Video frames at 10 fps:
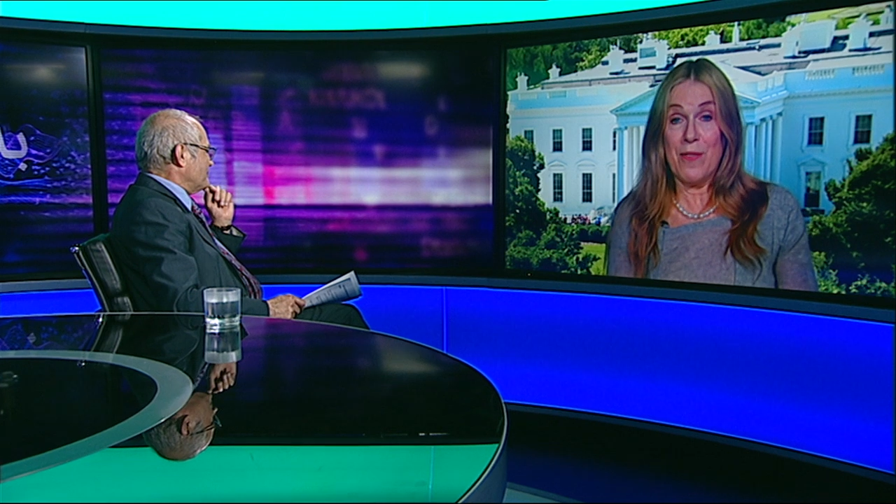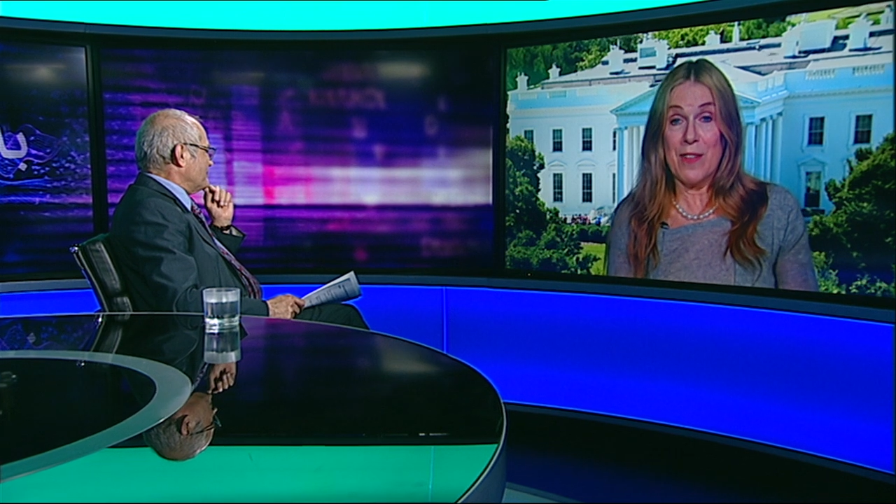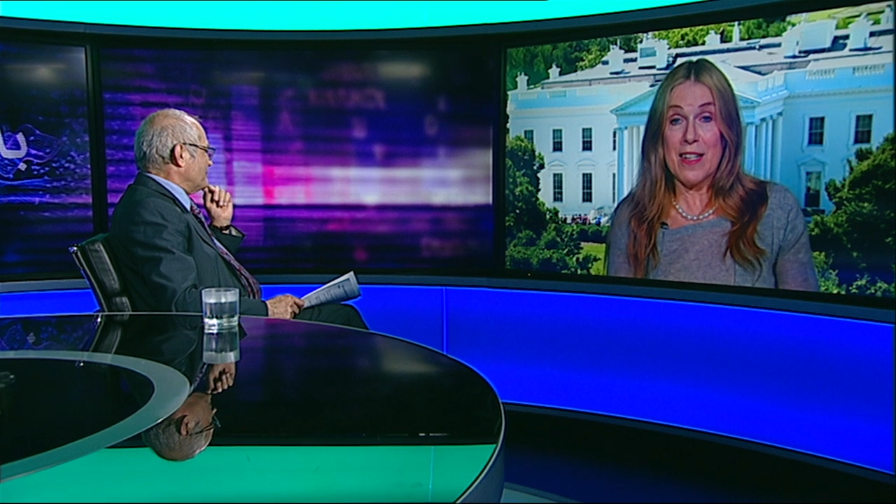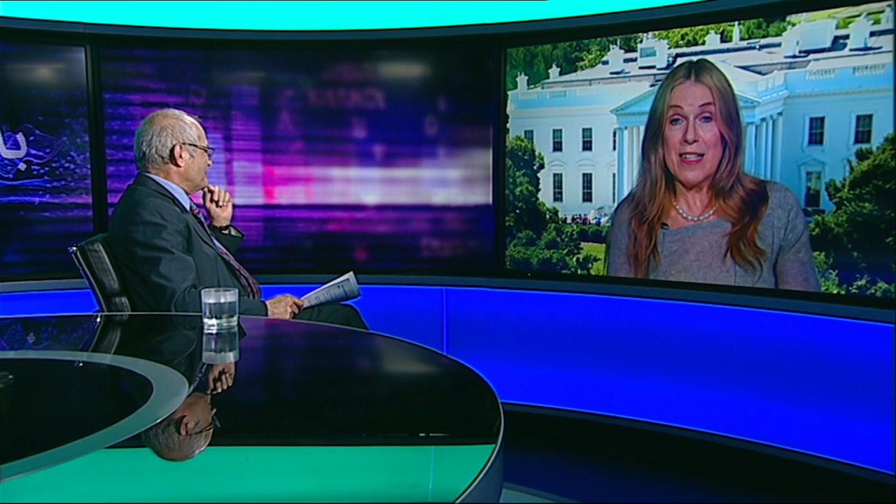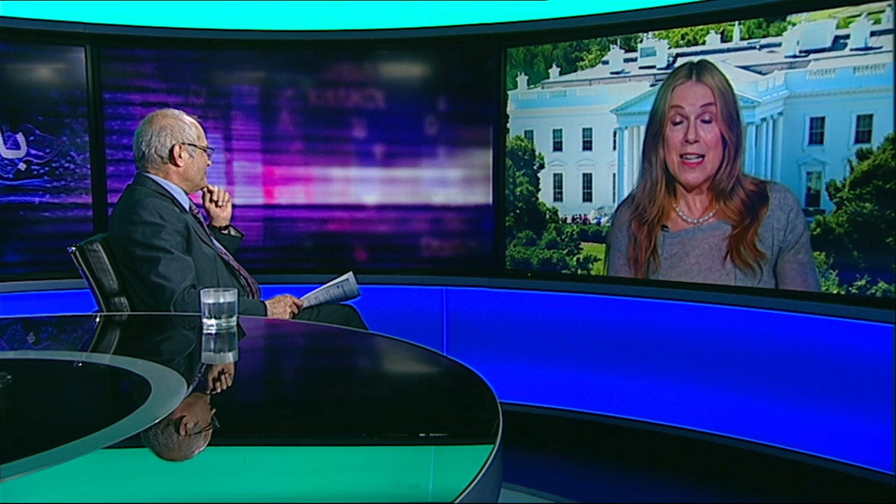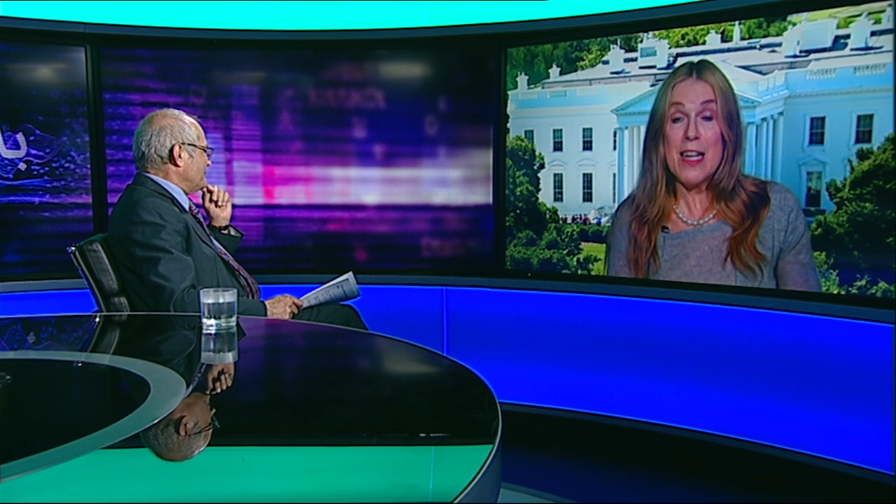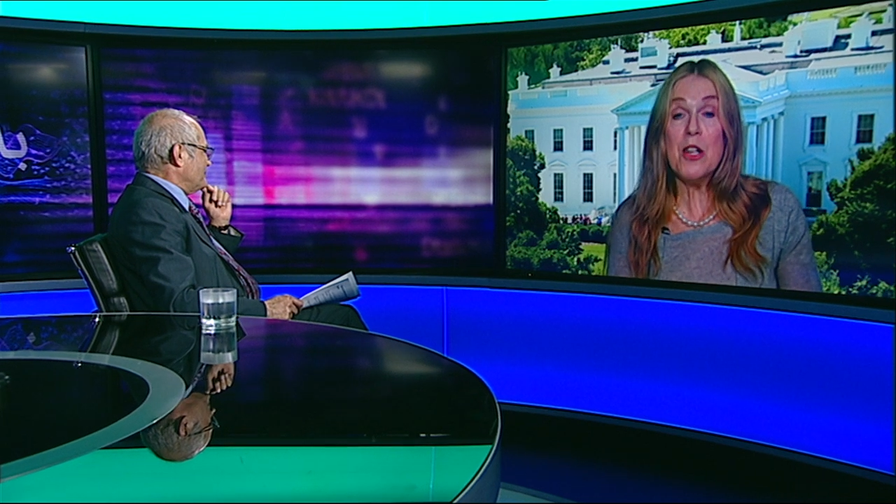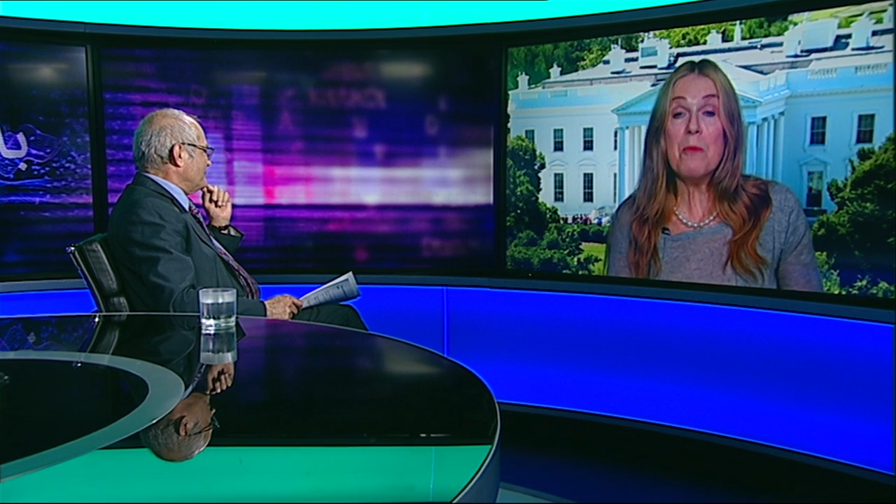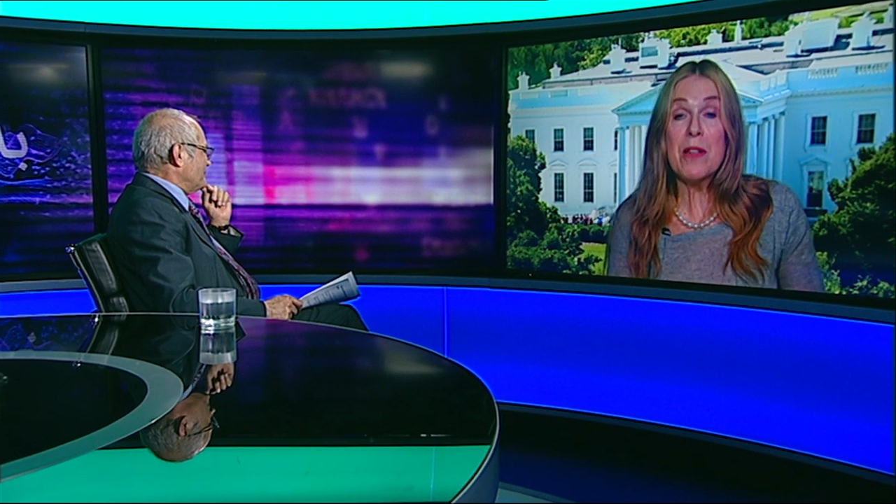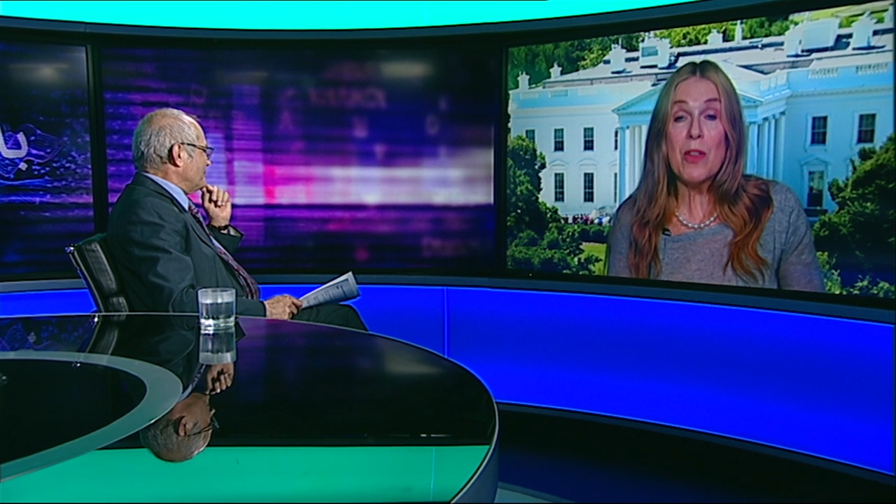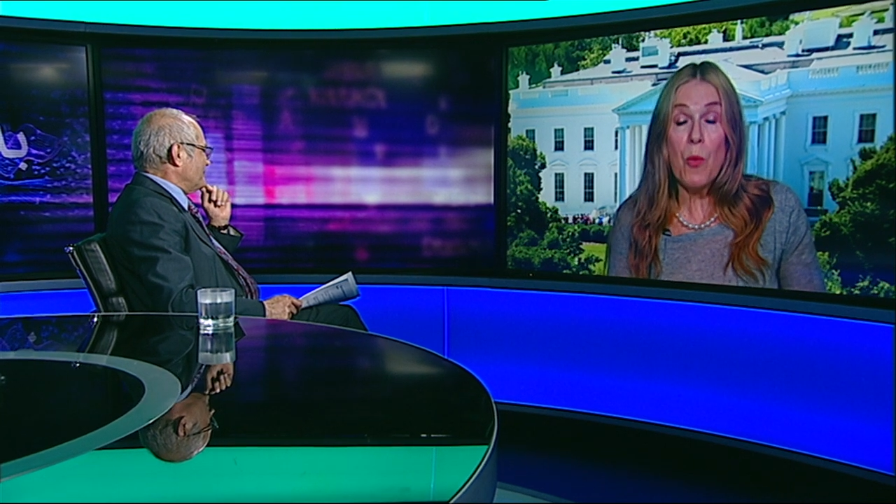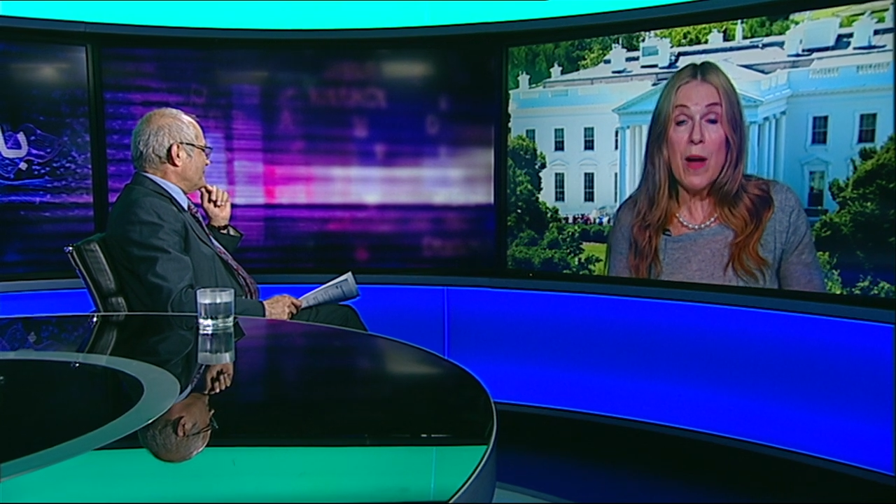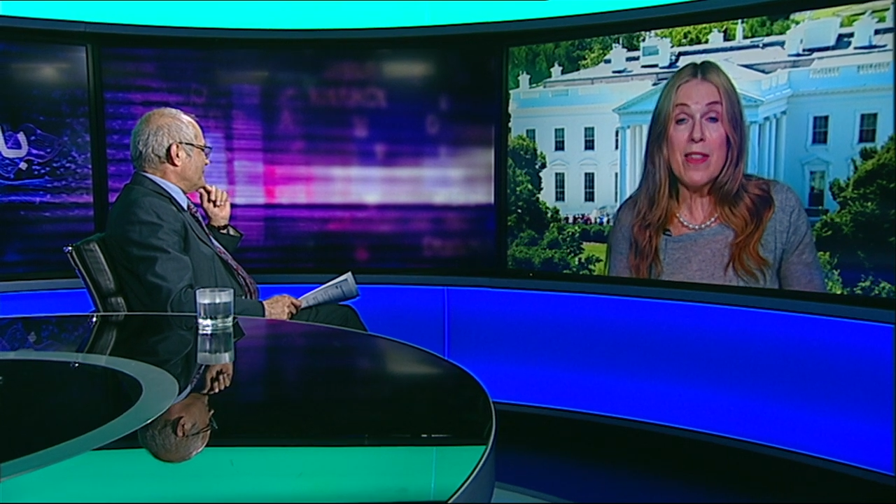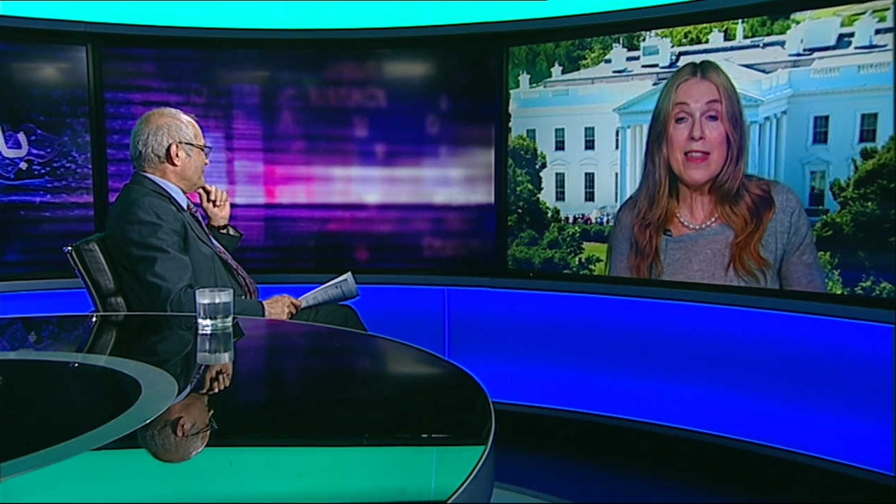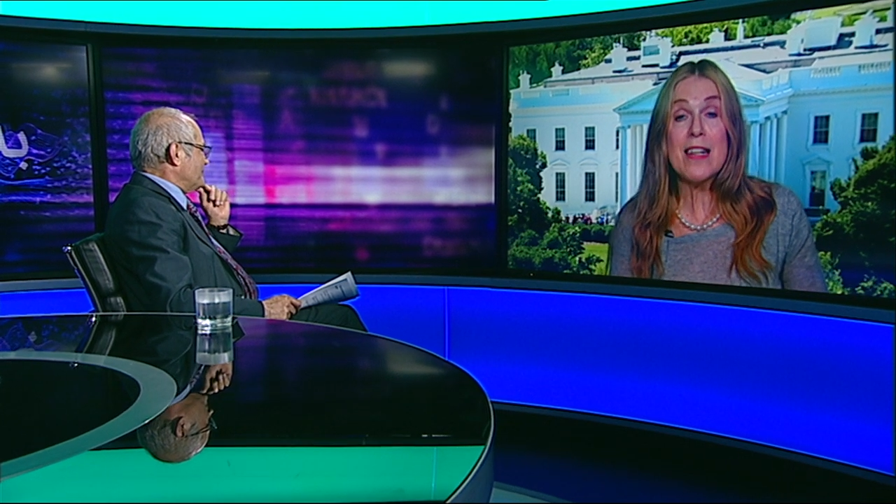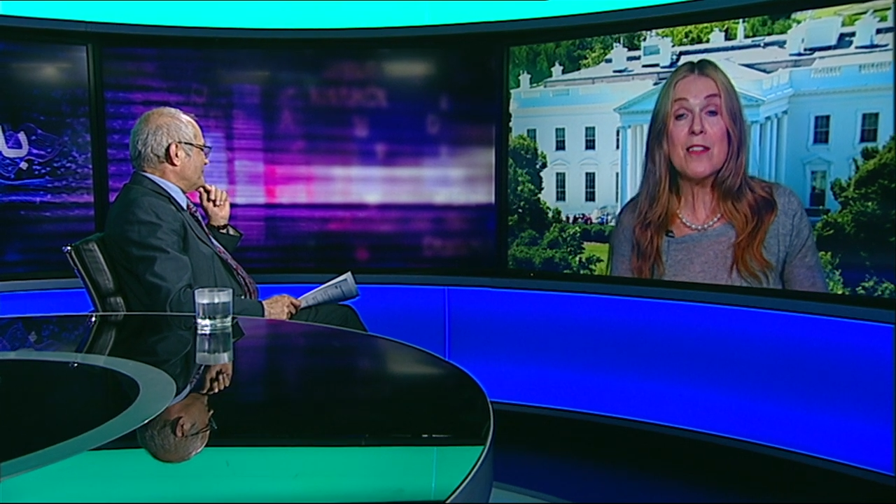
continue, but the one thing is